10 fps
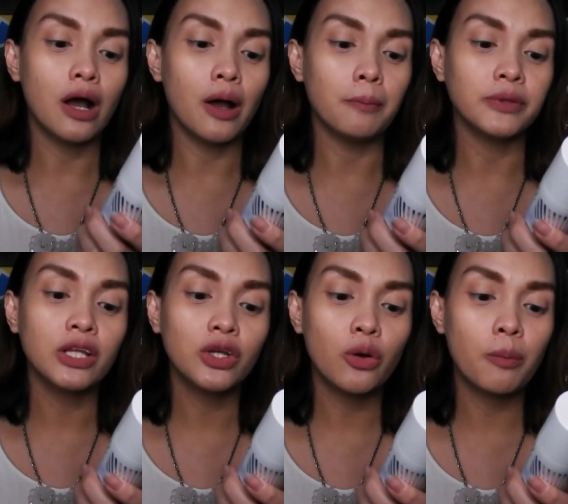
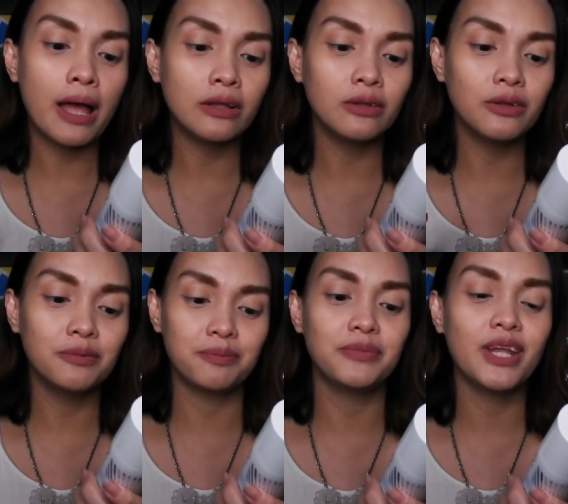
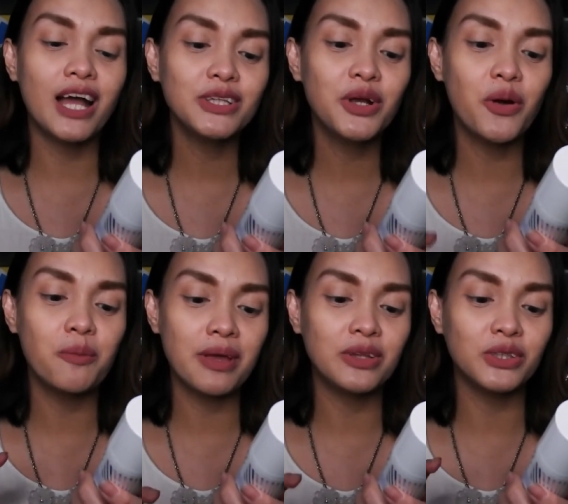
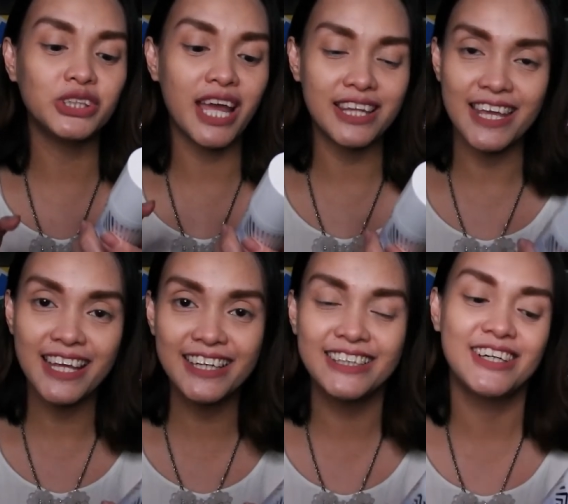
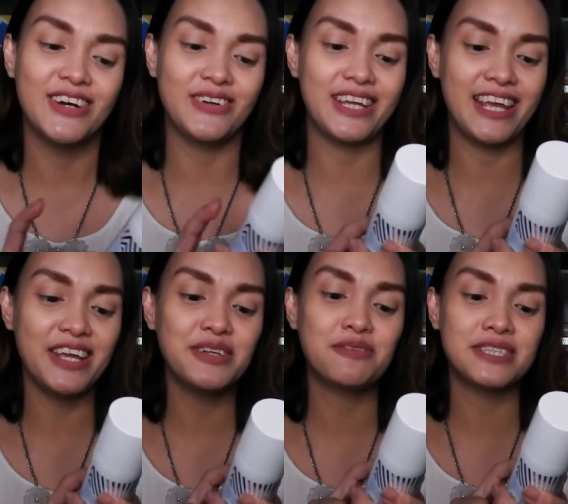Non-comedogenic,
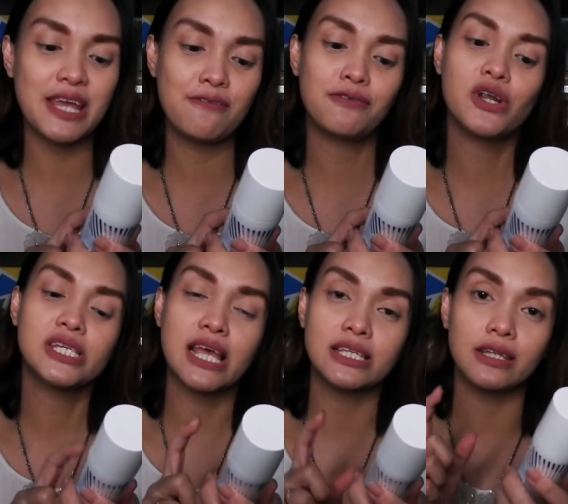okay? Safe for
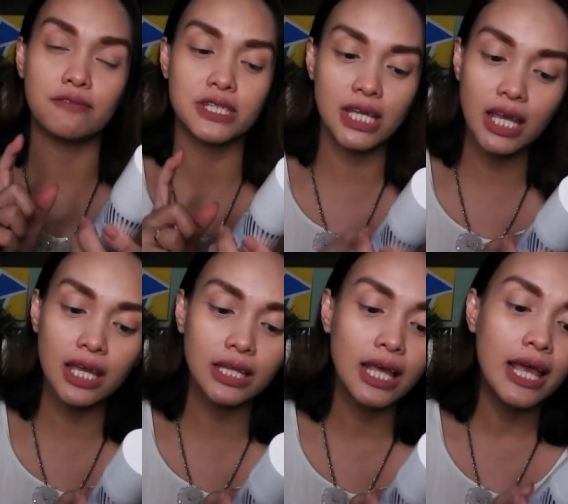sensitive
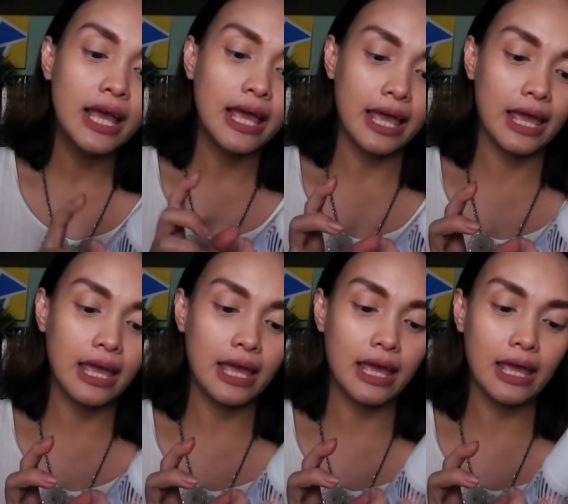skin.
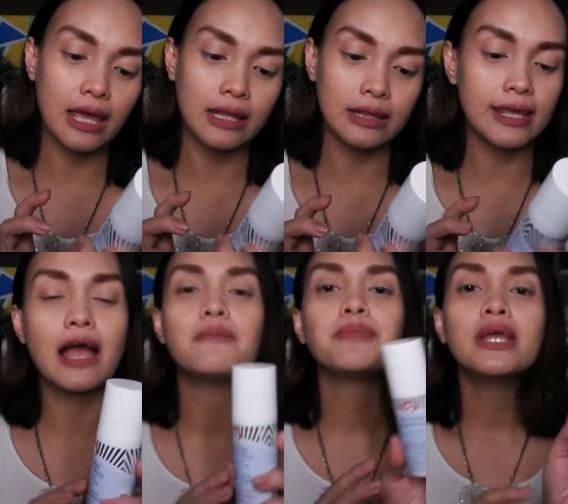And,
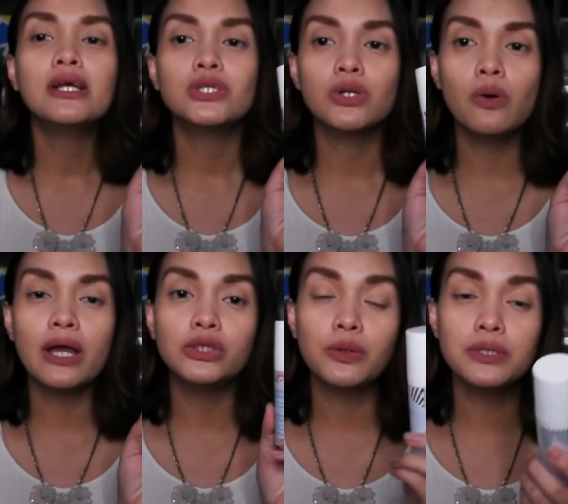yeah. So,
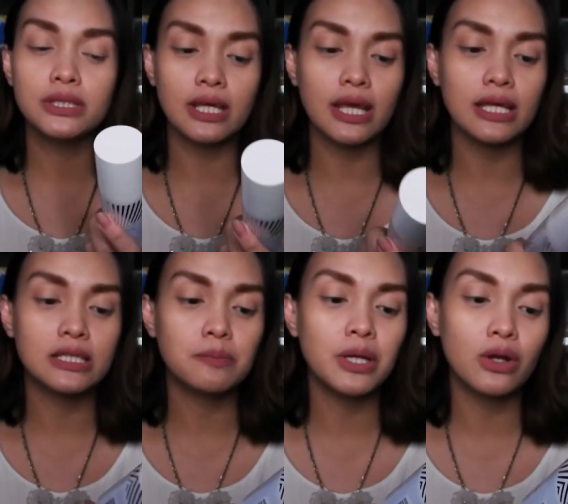I chose
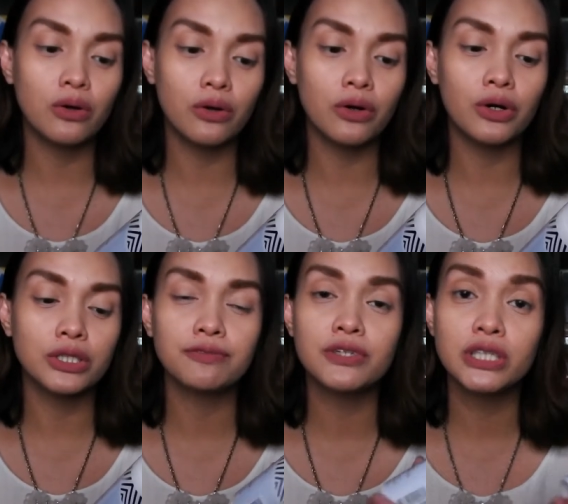this
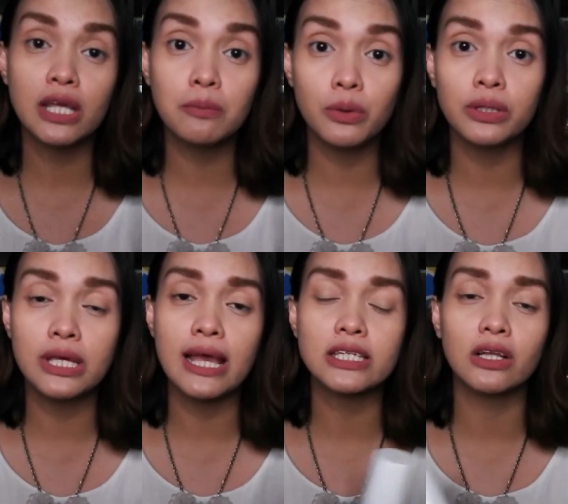because First Aid
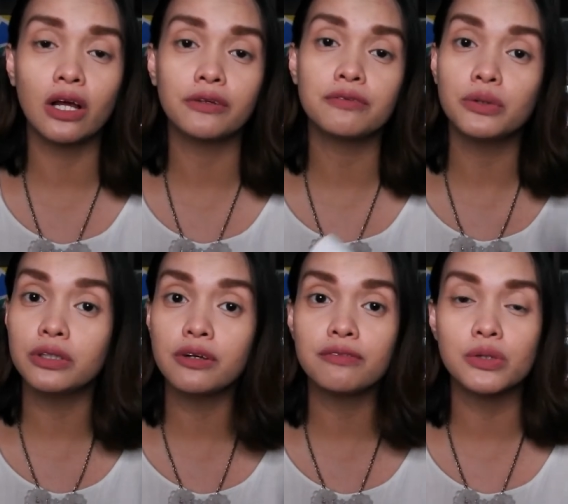Beauty has a lot of
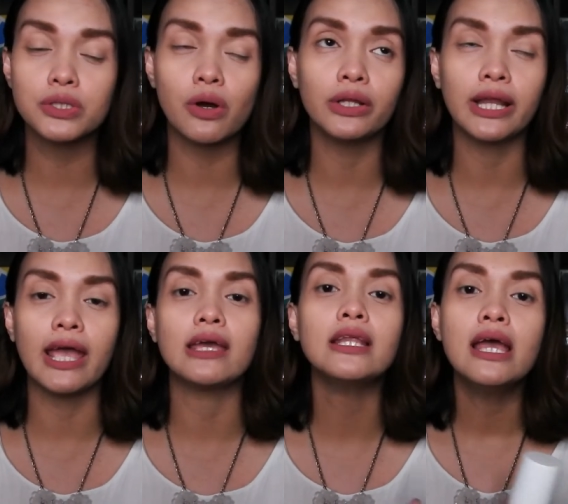good reviews
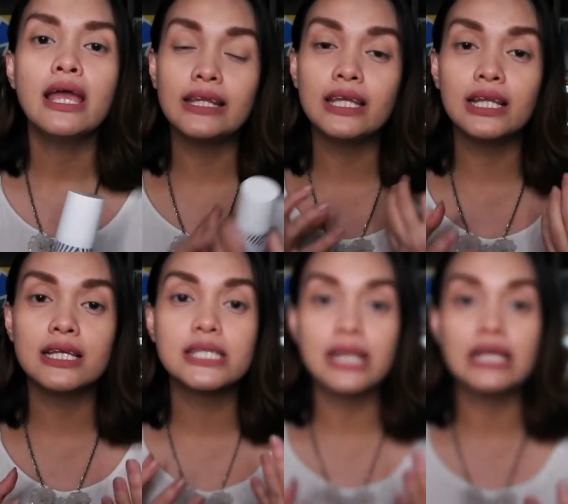online. And
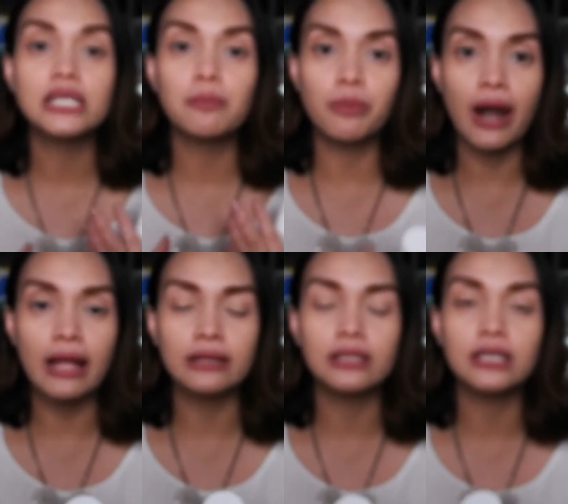kilala sila as a
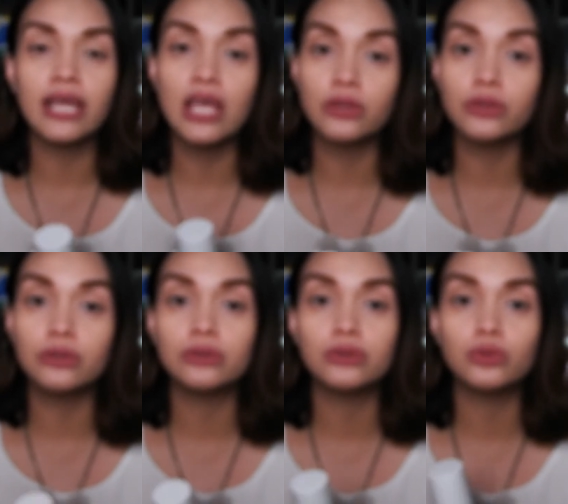brand na
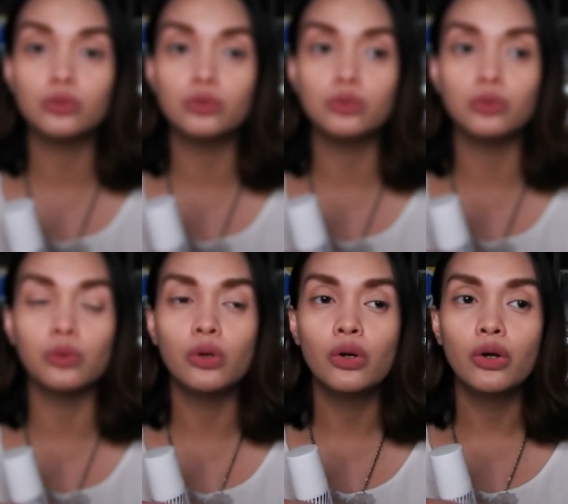caters to,